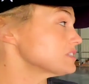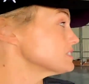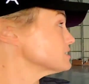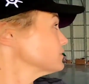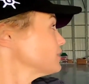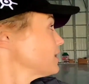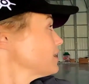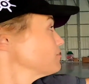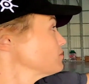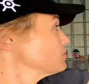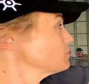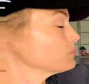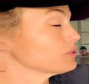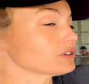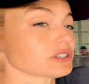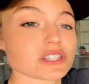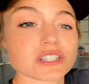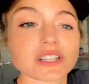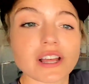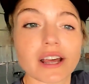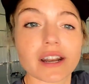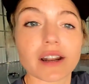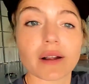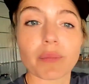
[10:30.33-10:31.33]
we still haven't
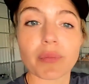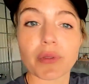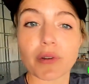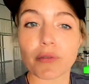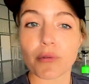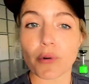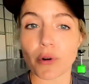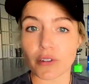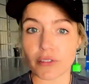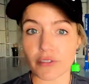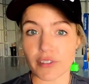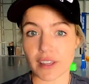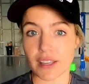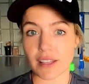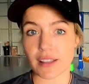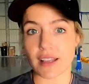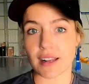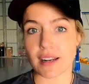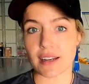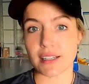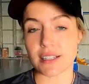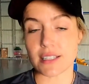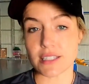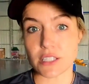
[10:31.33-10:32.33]
pushed that up the 4 feet
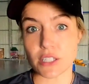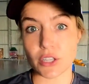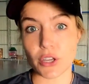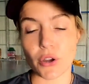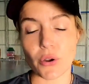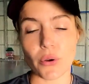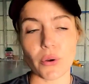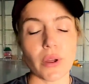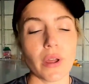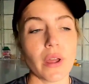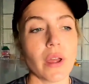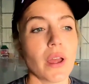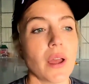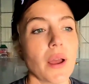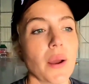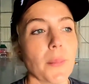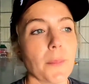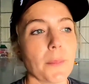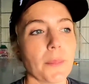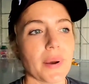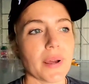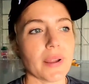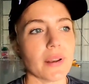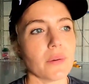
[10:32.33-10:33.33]
that it needs to go,
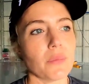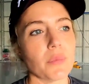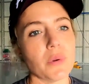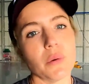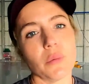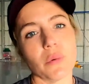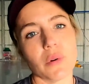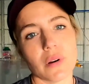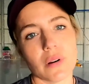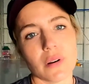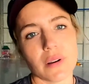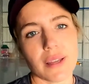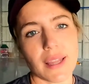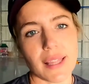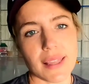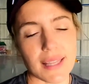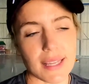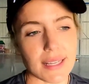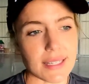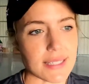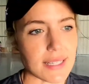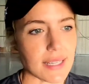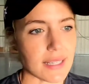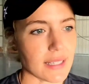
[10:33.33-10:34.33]
but we will get
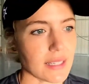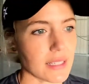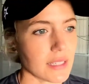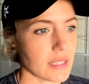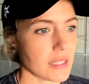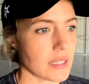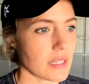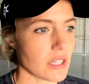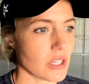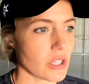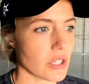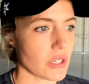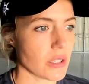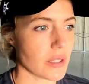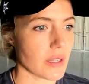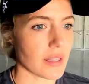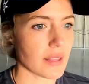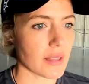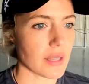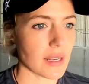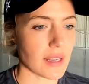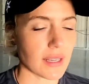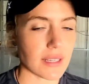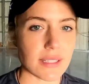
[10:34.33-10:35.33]
that done here
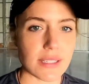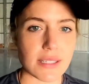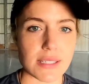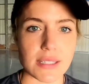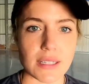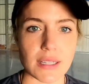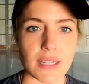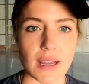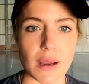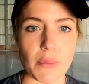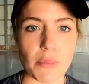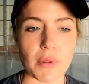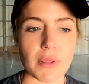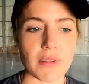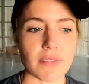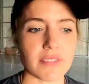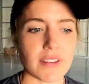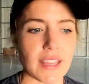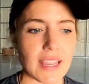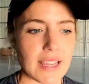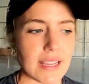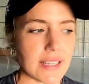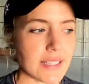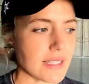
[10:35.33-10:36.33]
in the next couple of
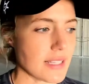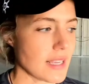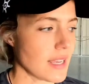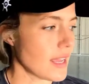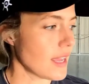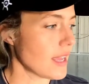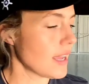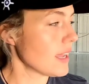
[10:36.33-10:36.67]
days.